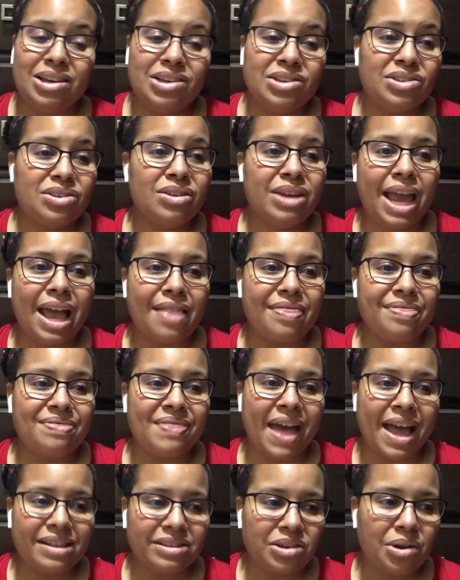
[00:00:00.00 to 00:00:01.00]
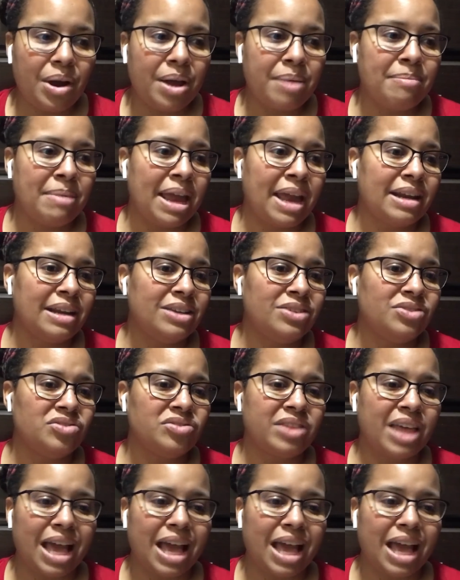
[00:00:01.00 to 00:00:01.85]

So yeah, that's how I manage.